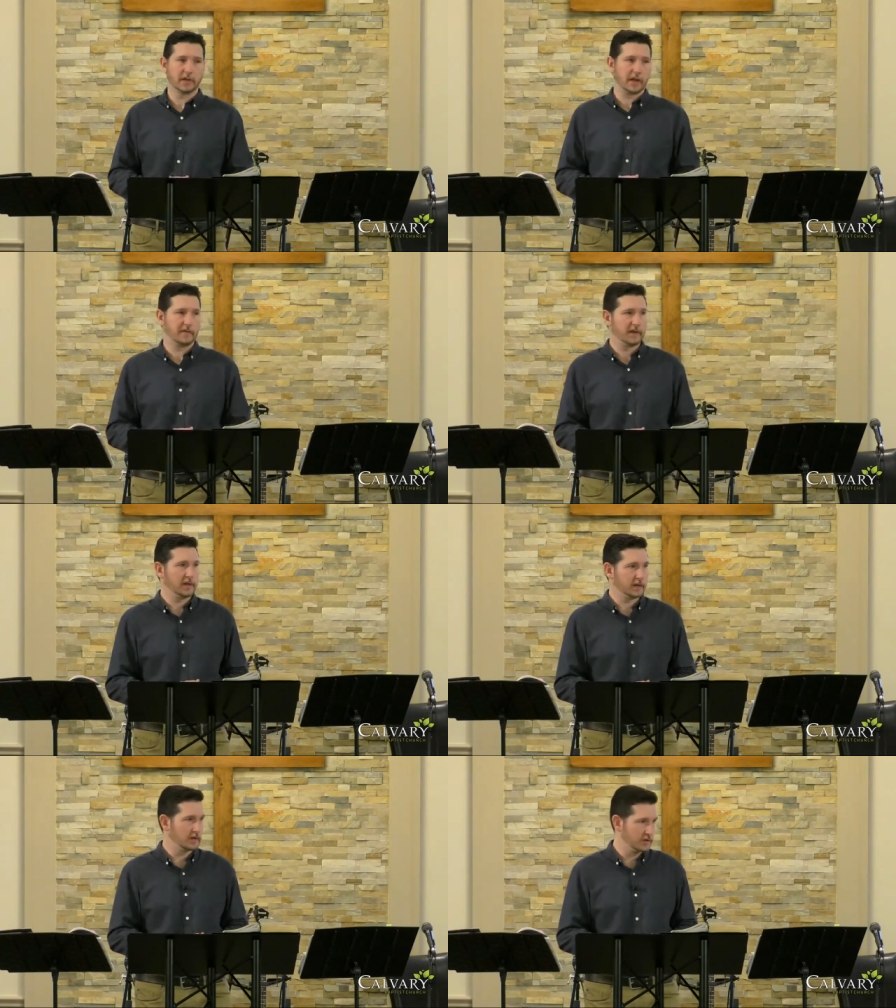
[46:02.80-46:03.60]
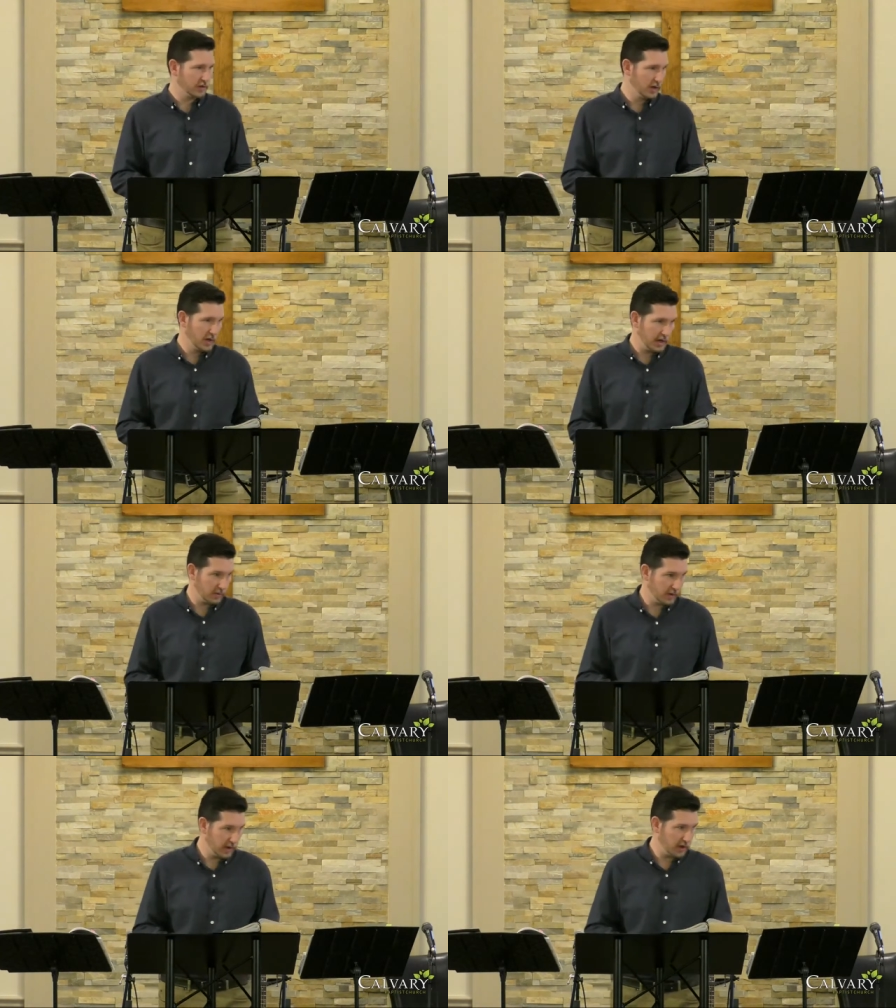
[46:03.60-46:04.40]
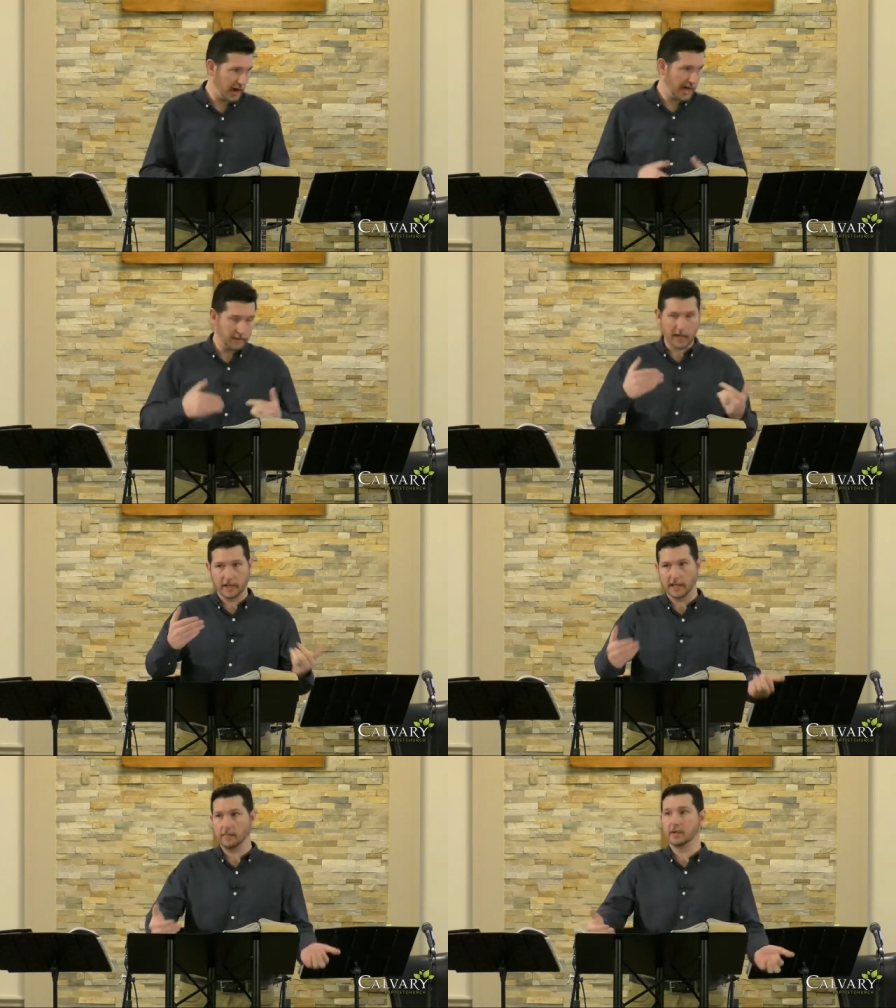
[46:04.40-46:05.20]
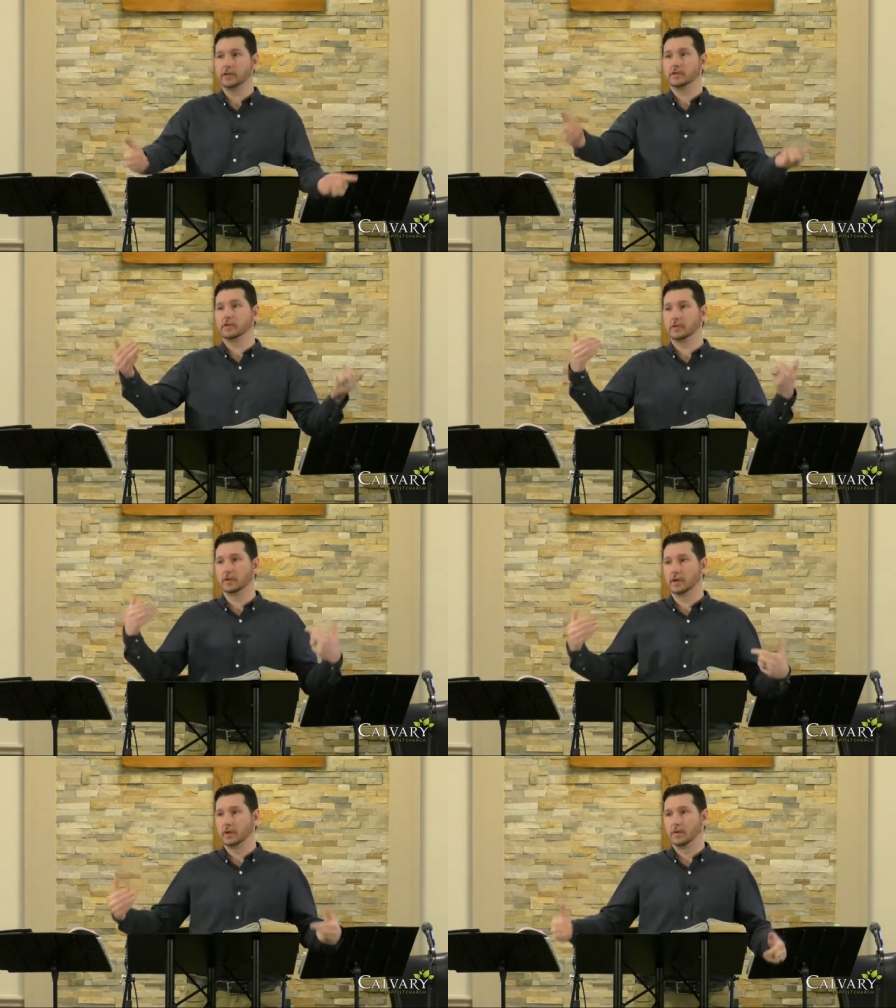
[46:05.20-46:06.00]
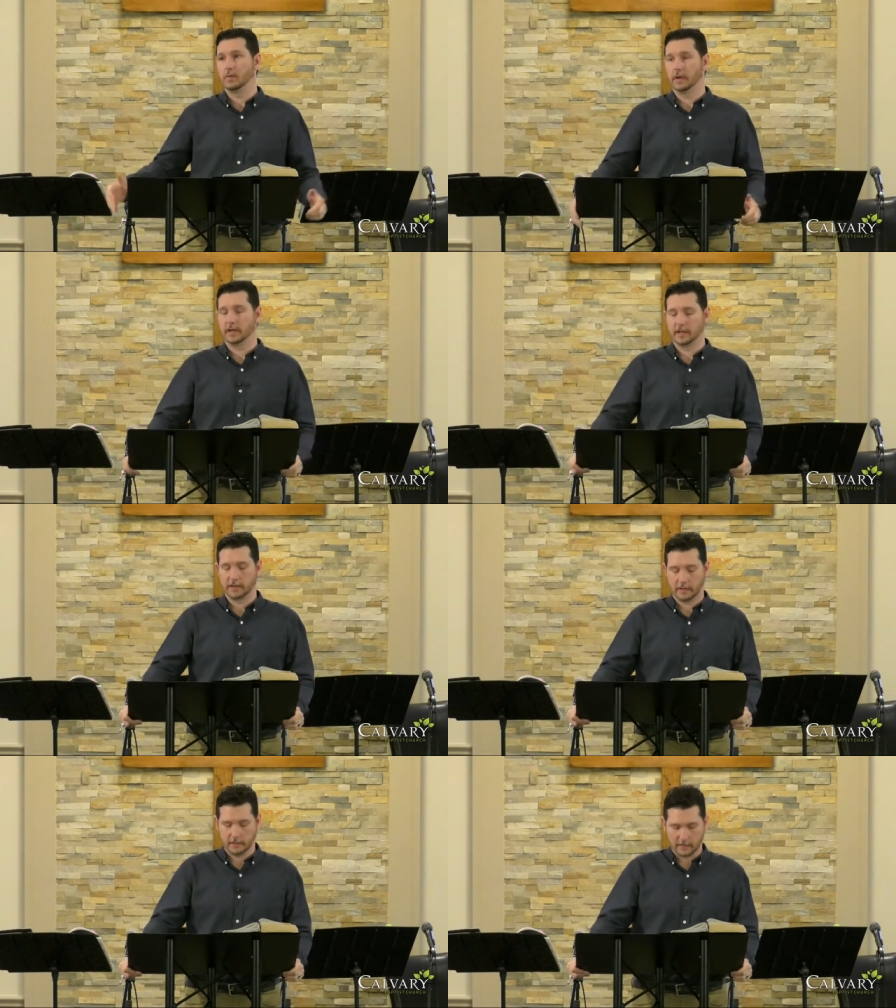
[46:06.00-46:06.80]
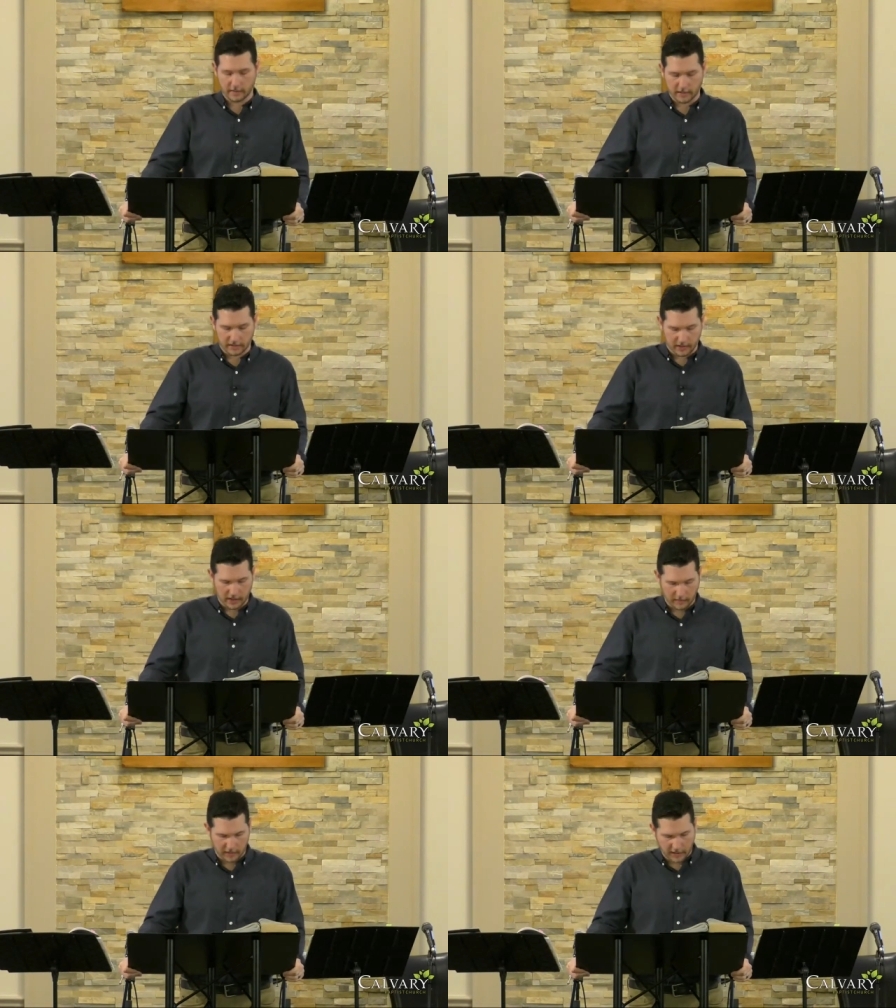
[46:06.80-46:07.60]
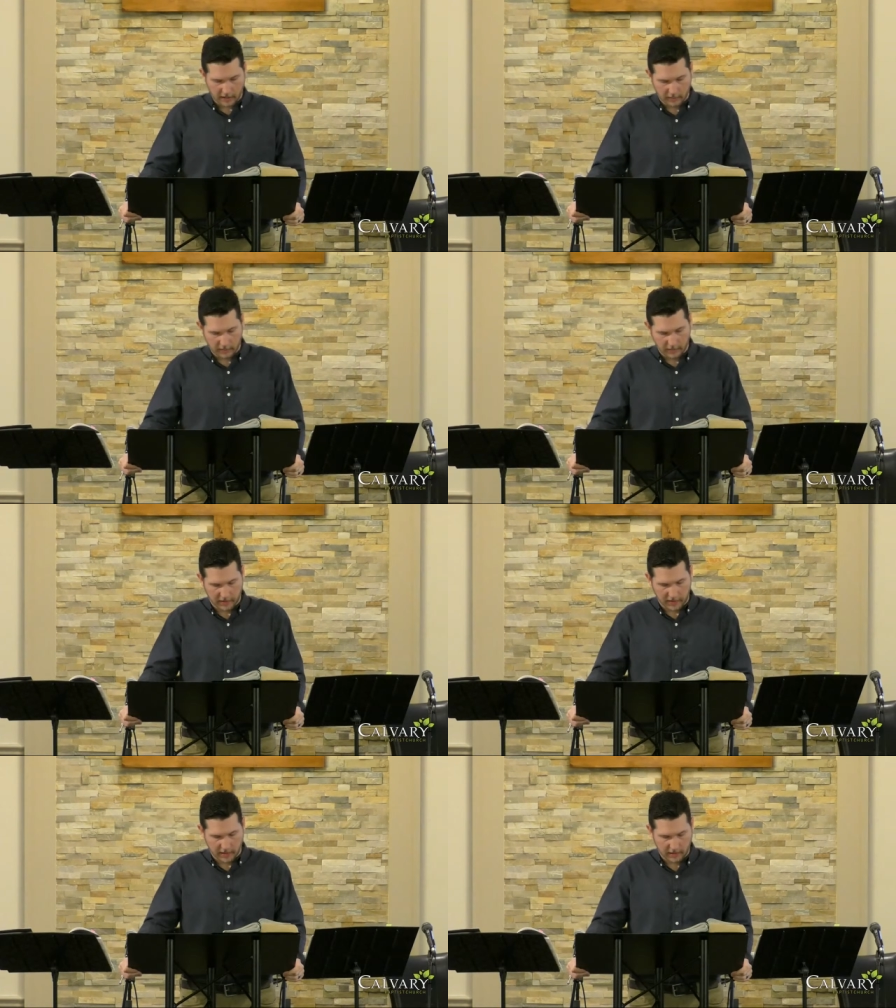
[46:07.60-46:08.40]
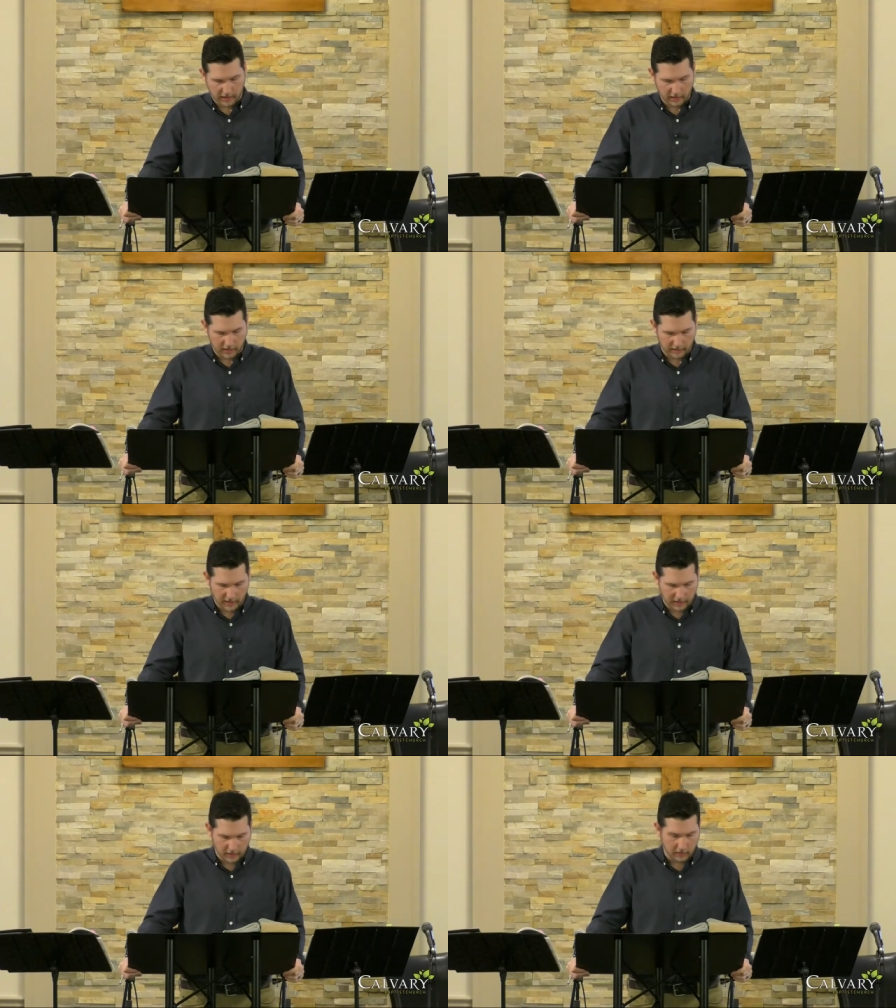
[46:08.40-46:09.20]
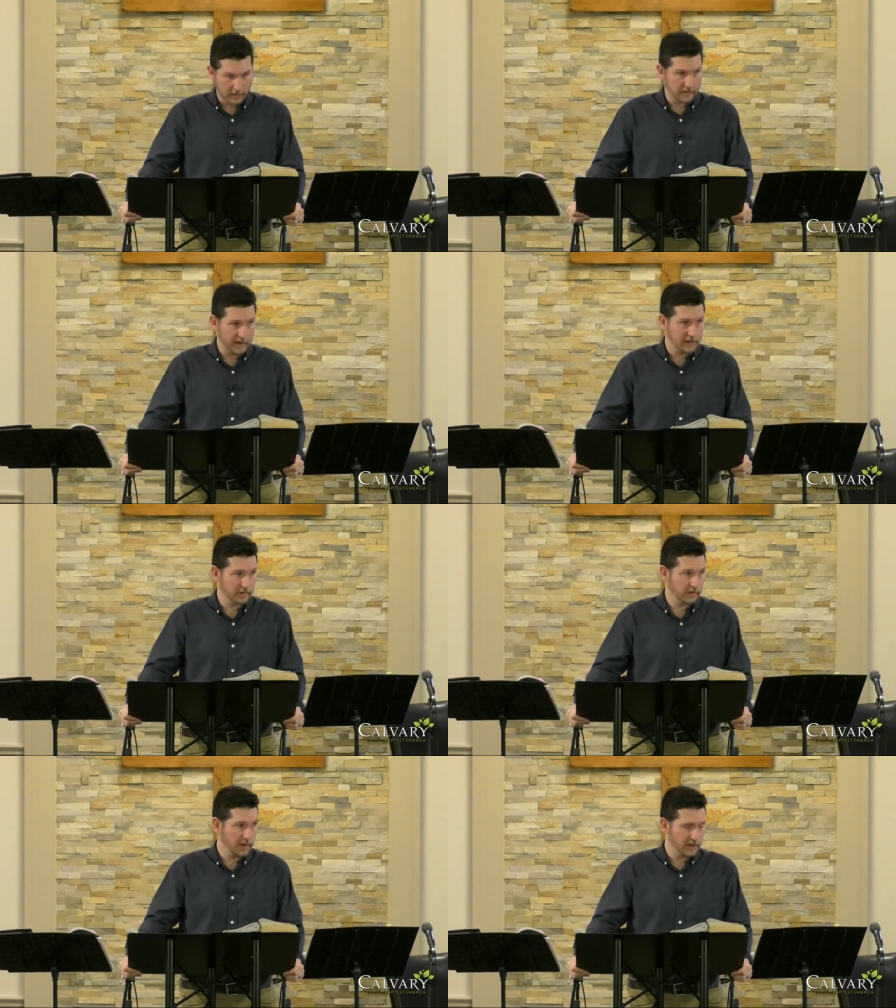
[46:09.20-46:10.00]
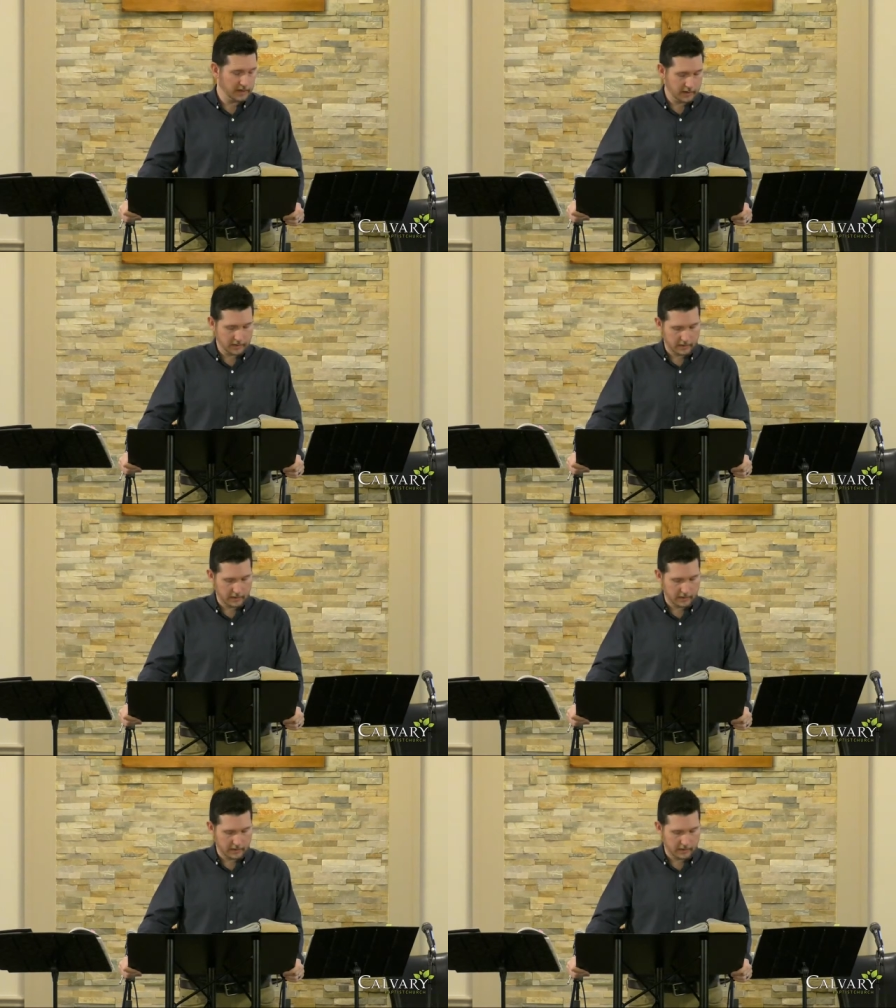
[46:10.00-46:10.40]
and not offending the culture, and really you're hiding behind that because you don't want the stigma that comes with a clear convictional confession of Christ?